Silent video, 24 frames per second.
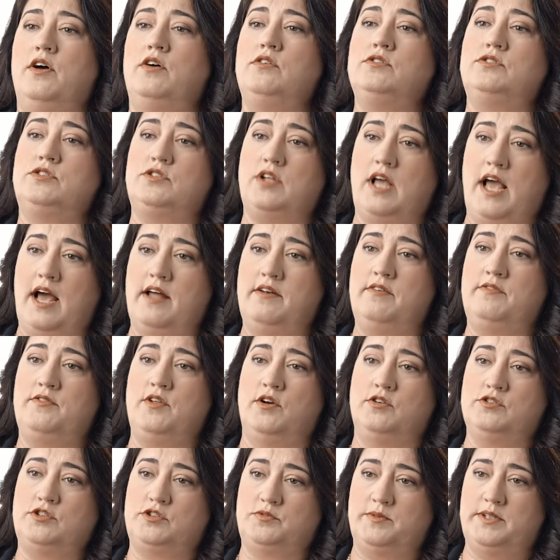out of
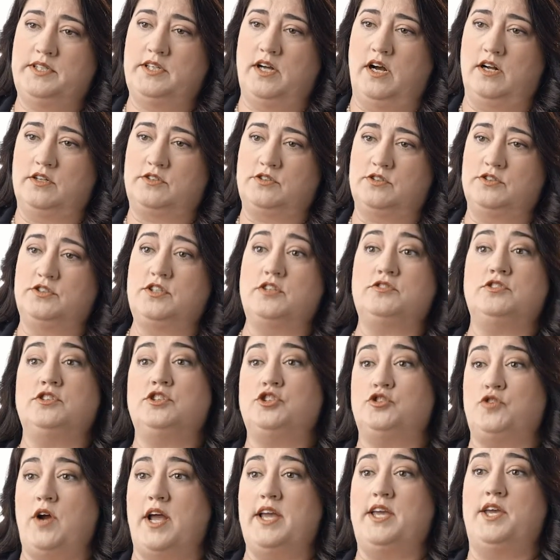those 3 doctors, there's a
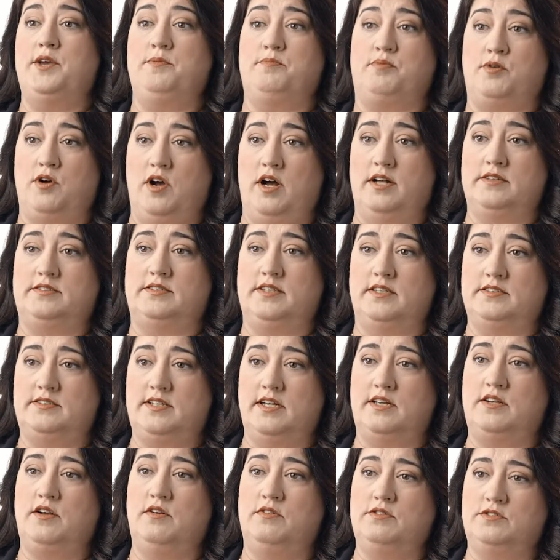striking process
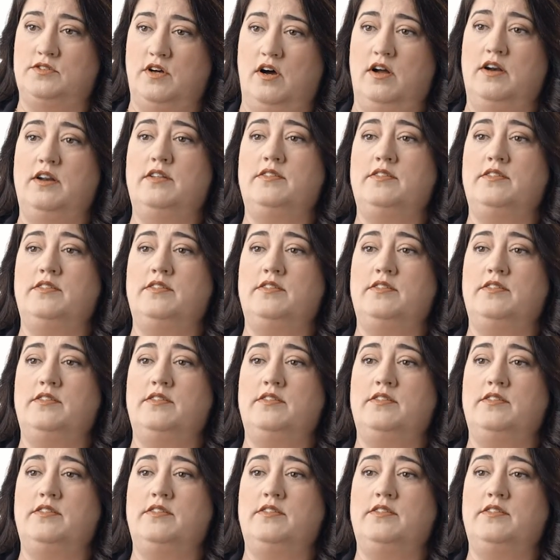that goes on,